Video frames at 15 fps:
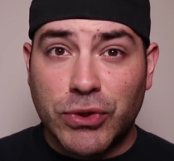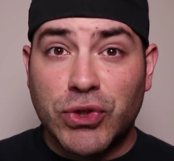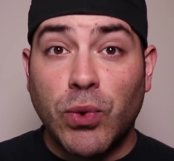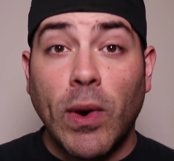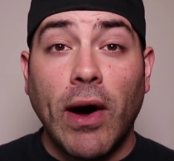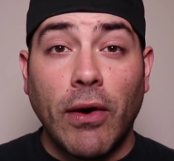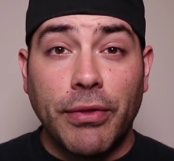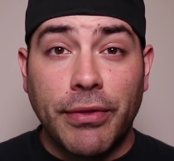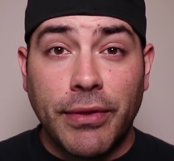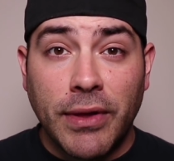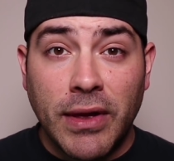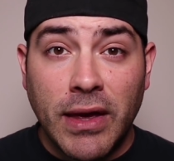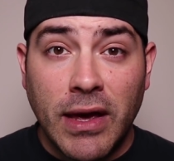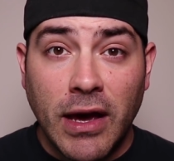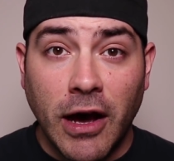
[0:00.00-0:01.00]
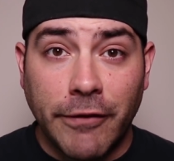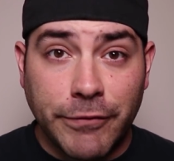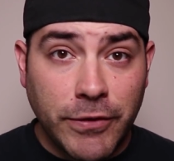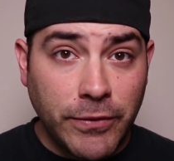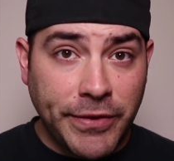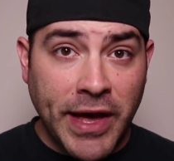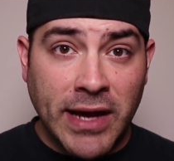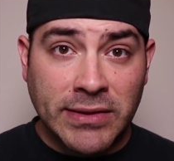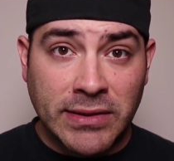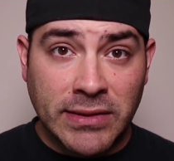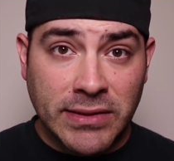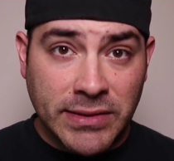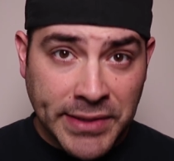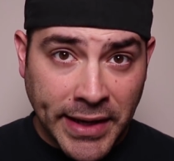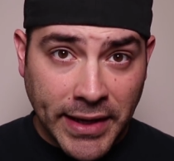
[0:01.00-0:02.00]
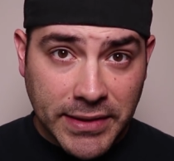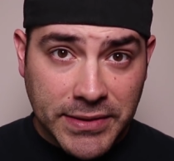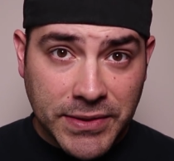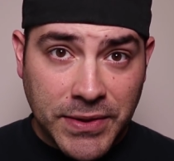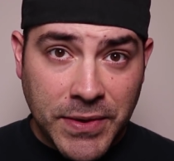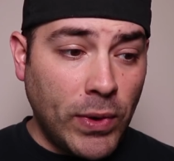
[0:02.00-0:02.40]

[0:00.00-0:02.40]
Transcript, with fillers: 12th of 2006.